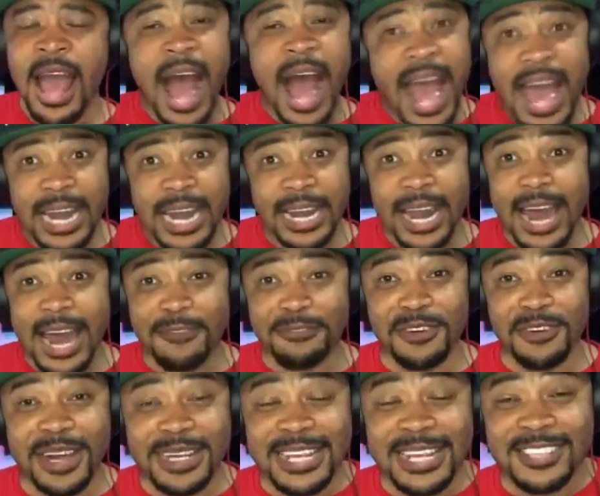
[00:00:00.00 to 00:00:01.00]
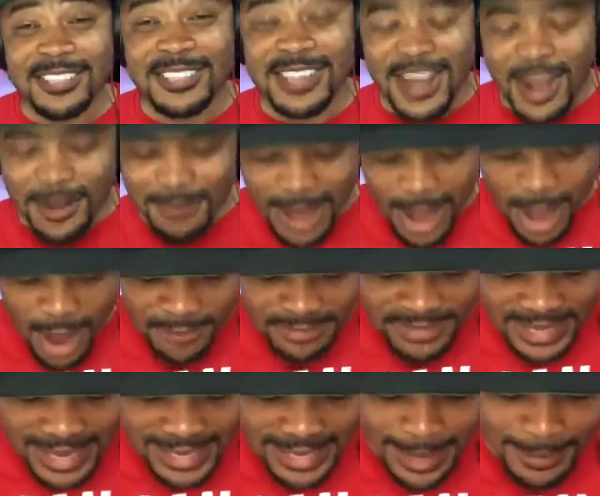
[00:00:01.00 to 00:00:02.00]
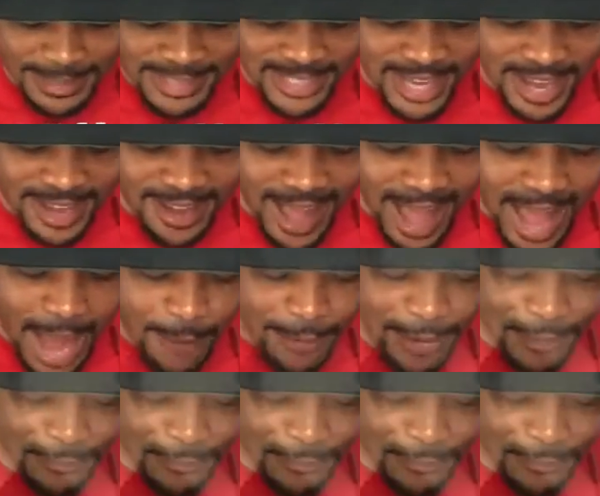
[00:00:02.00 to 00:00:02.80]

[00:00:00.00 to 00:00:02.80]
I had a lot of fun yesterday on my off day. Let me tell you how